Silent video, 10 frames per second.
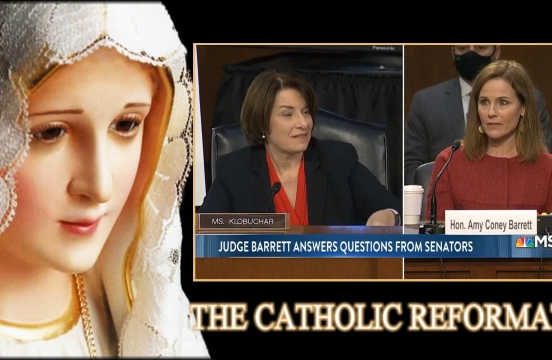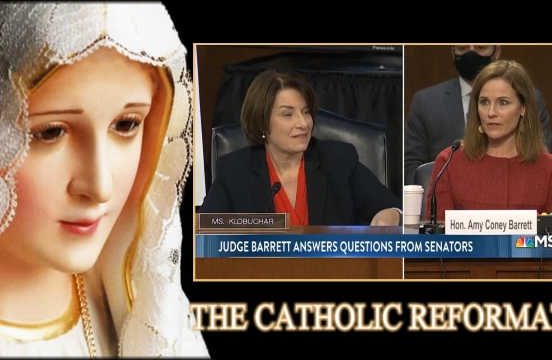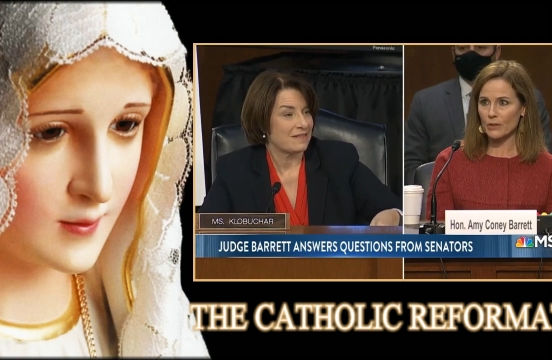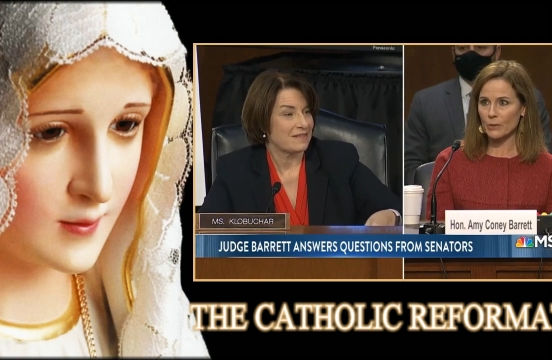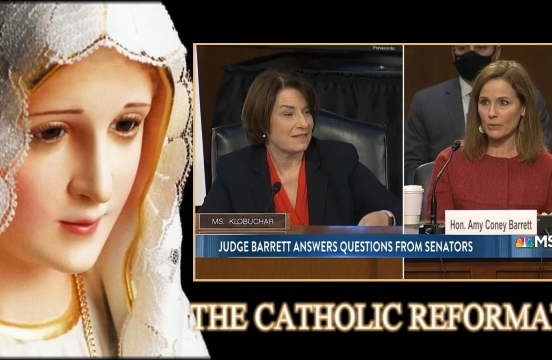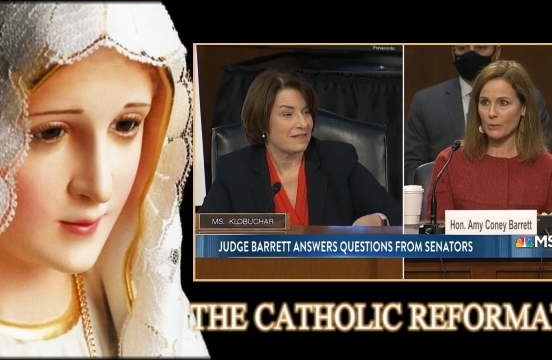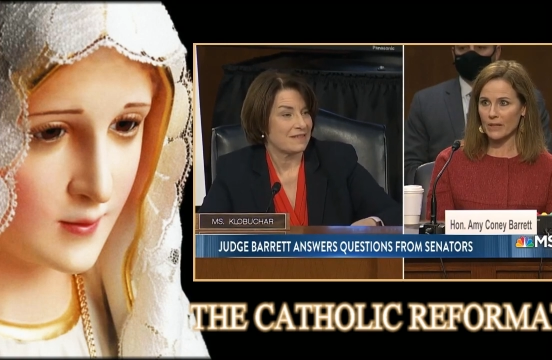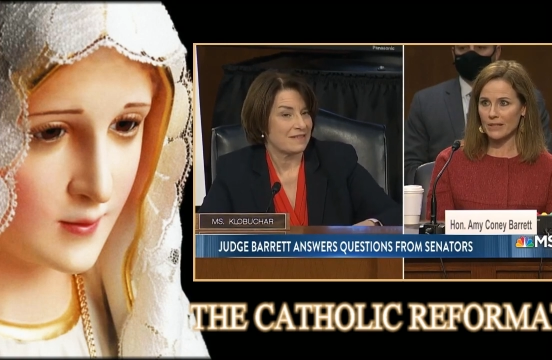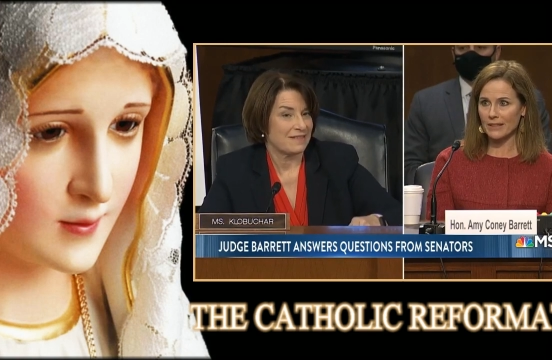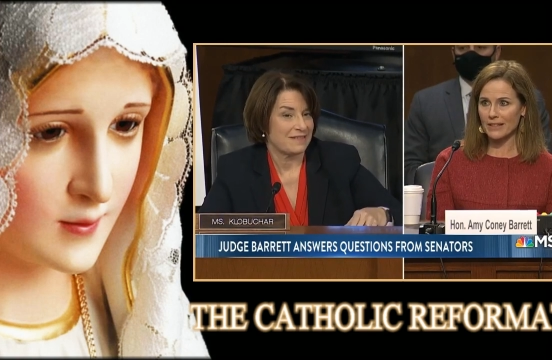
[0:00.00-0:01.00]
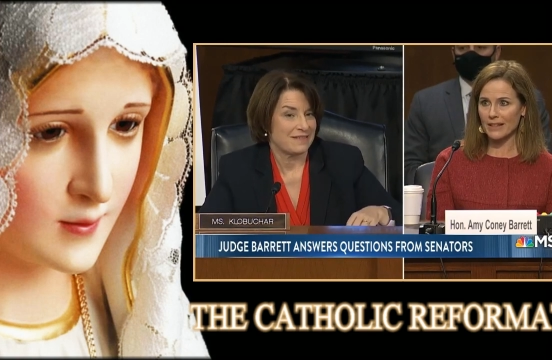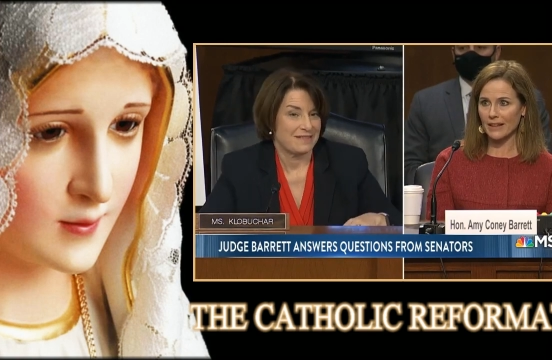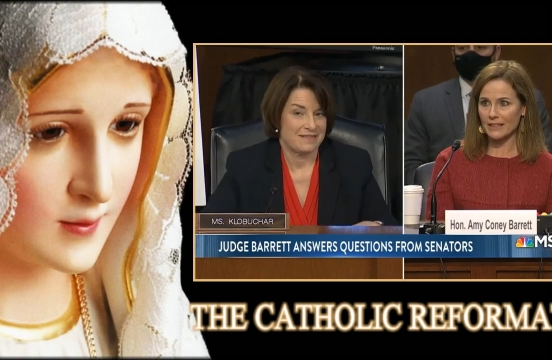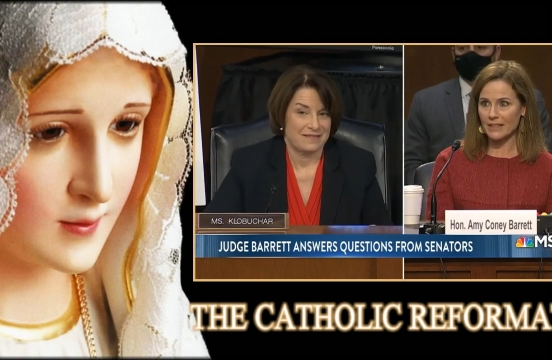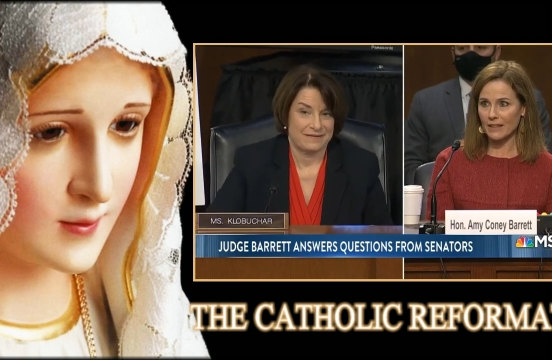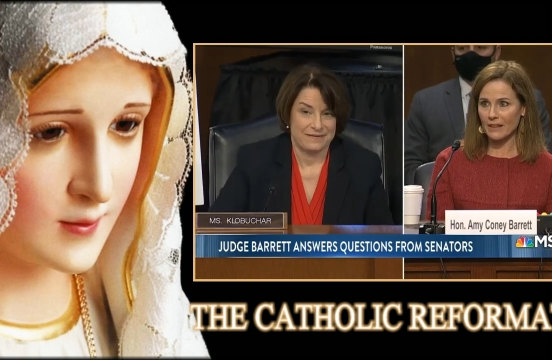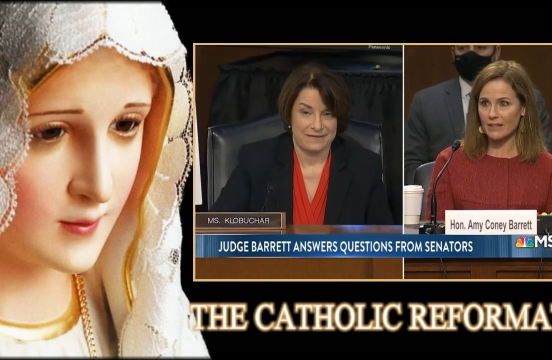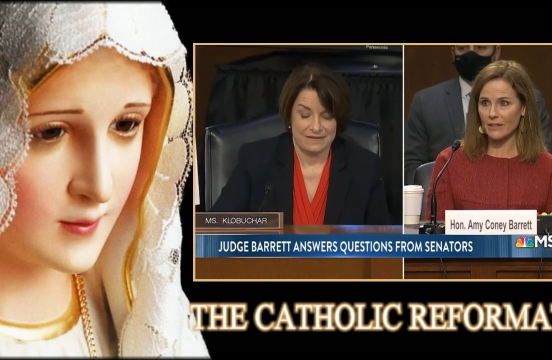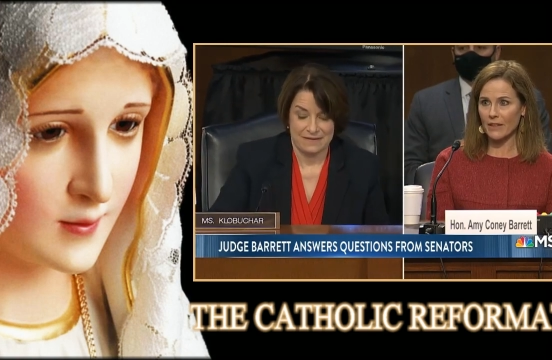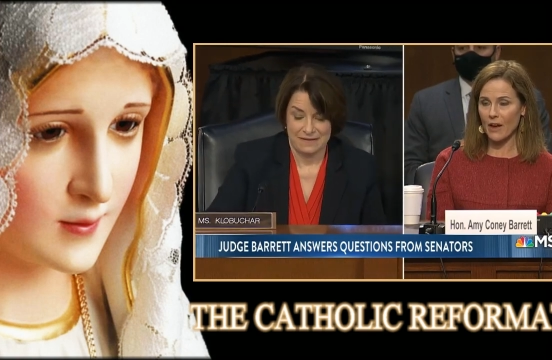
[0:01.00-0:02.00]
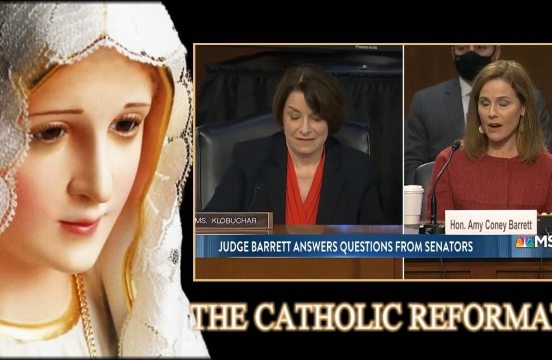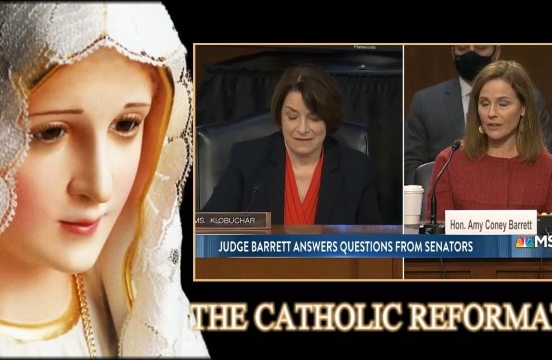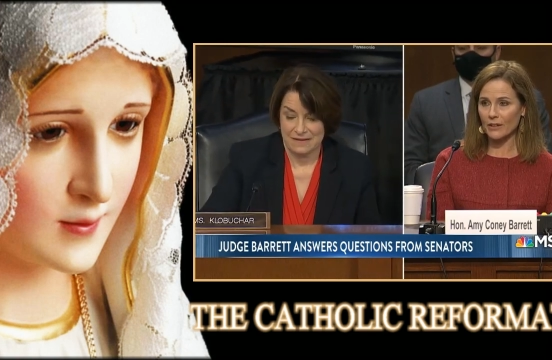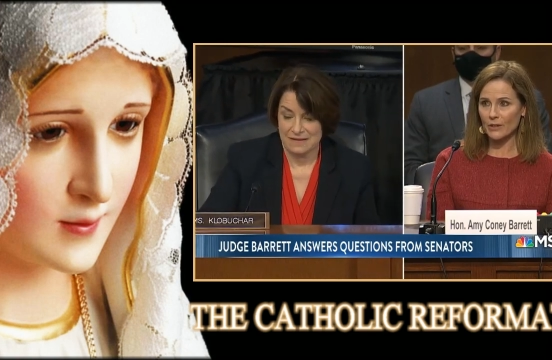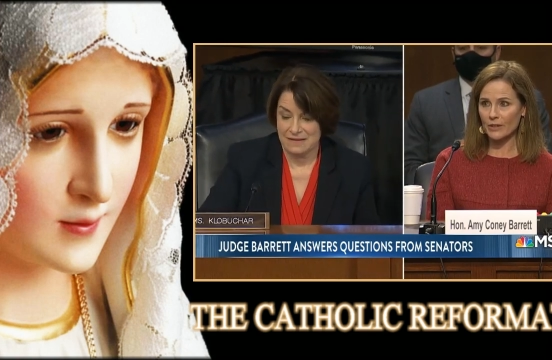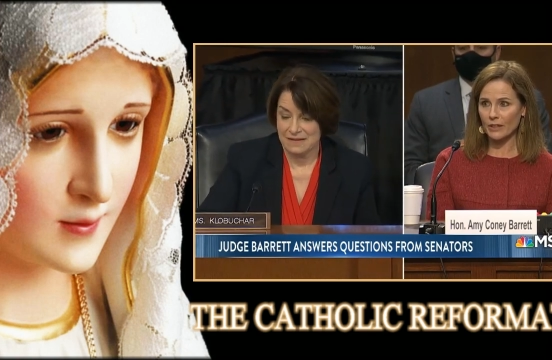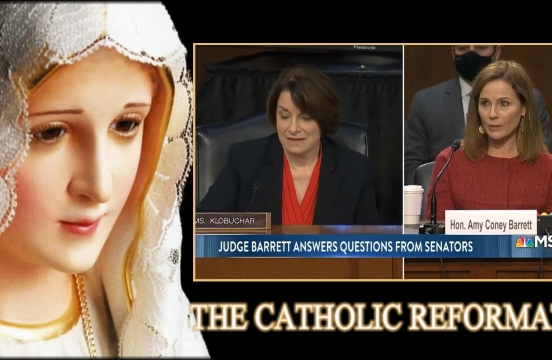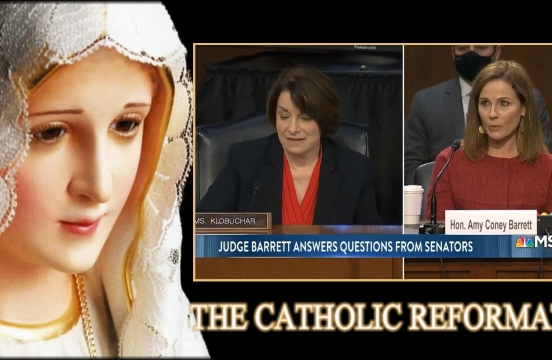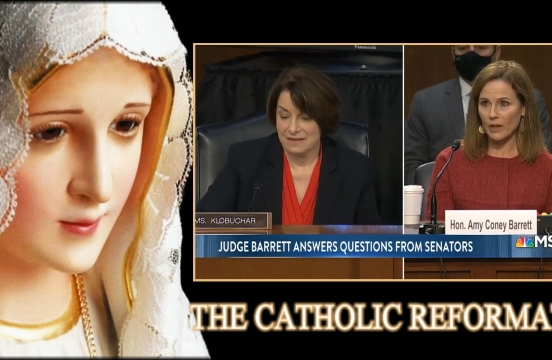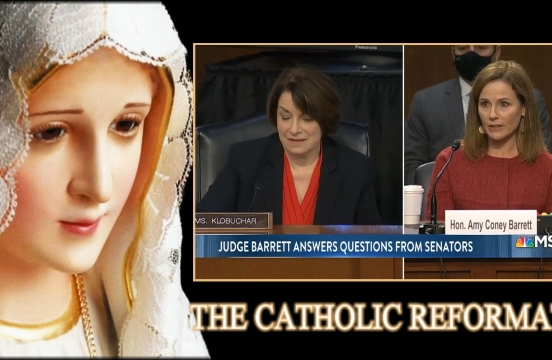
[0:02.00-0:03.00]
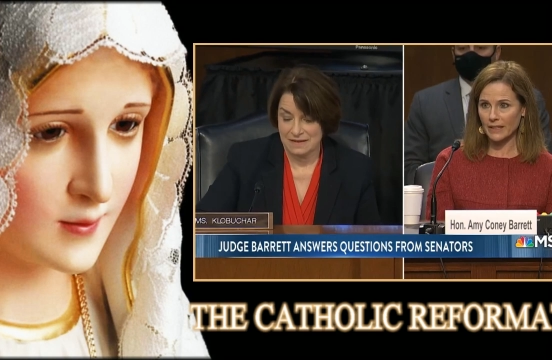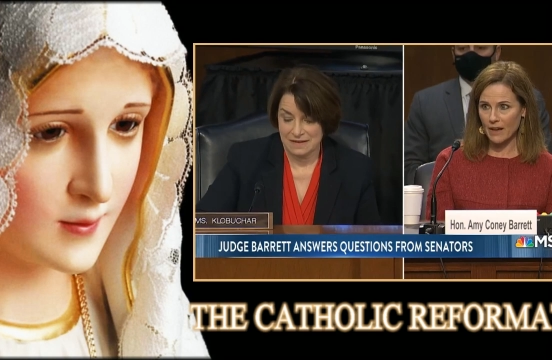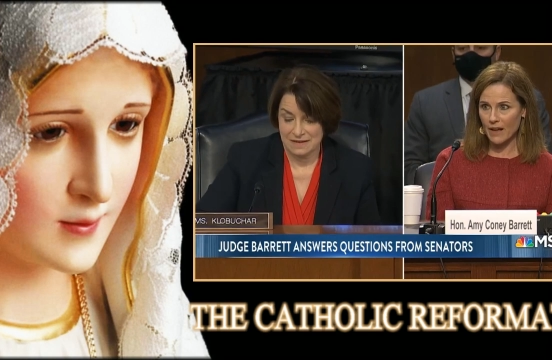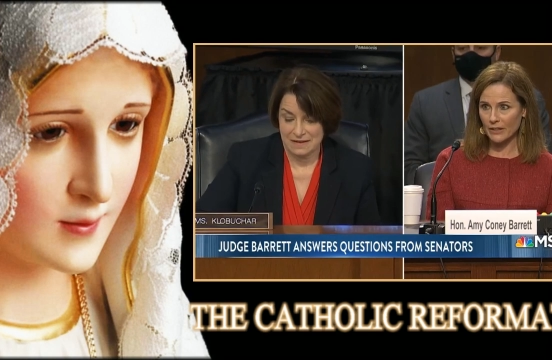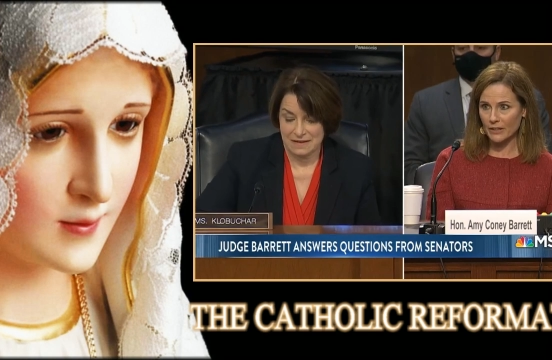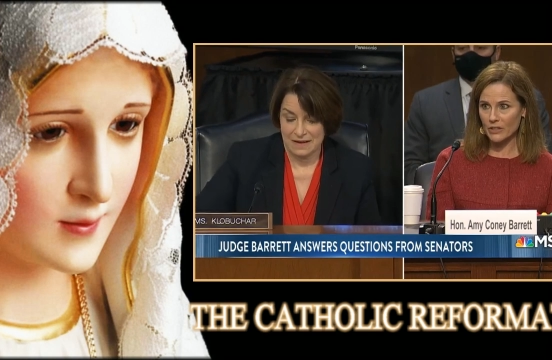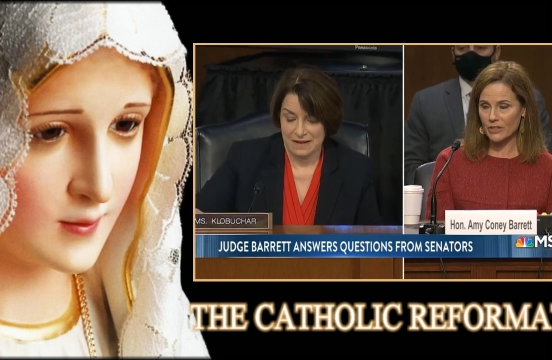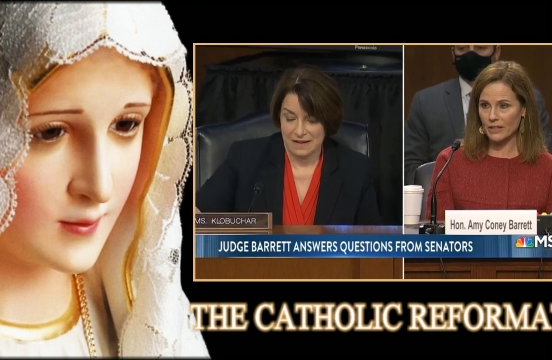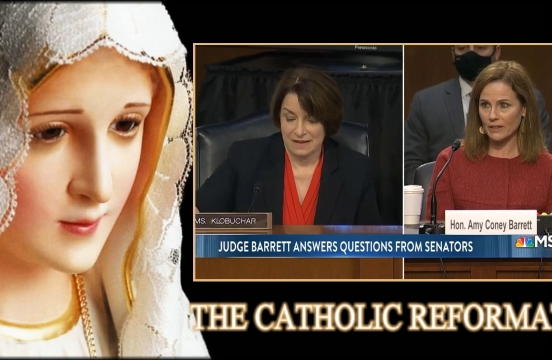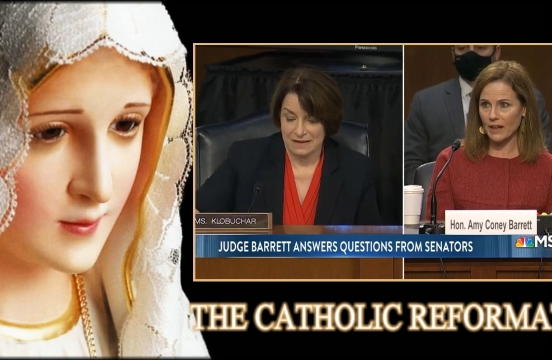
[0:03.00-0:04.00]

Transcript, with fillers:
Speaker 1: of the super precedents that I discussed in the article that are well acknowledged in the